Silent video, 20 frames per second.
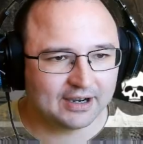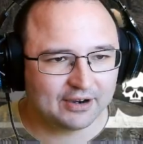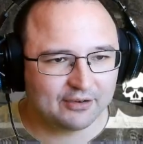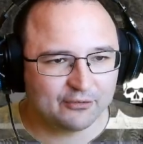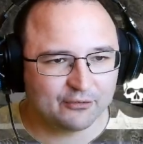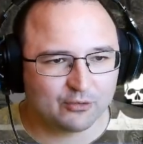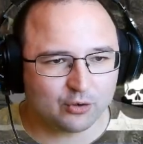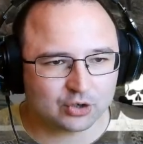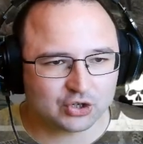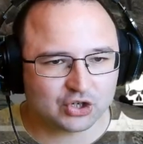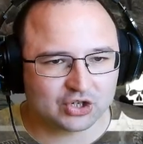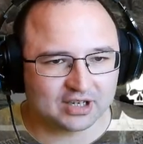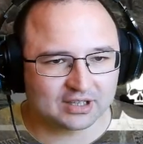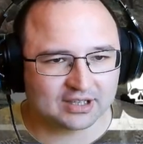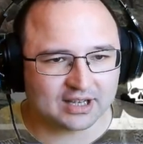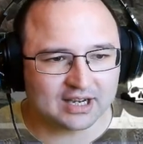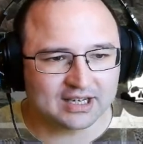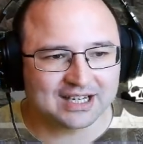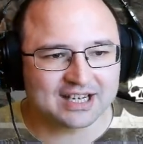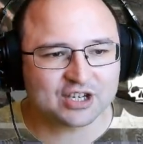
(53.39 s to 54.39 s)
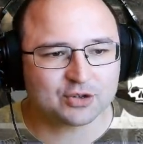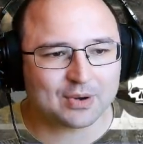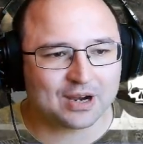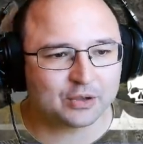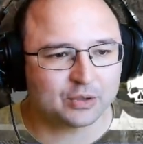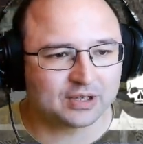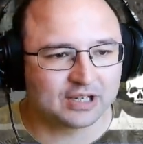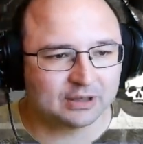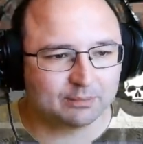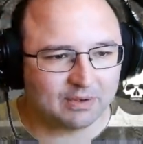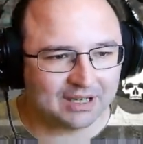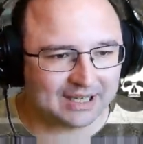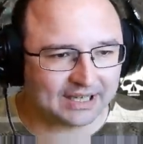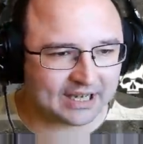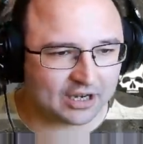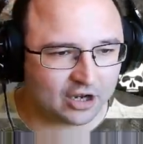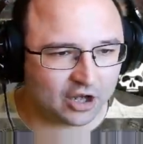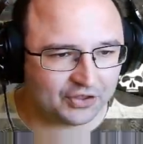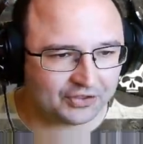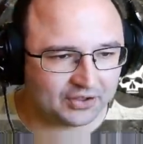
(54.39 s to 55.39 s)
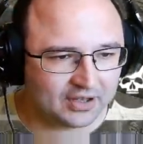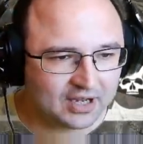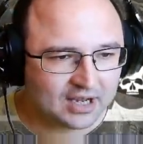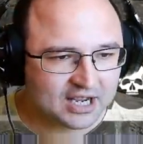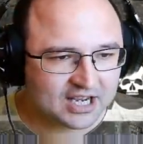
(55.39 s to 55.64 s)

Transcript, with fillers: unfortunate. And he's trying to hit me, he cannot.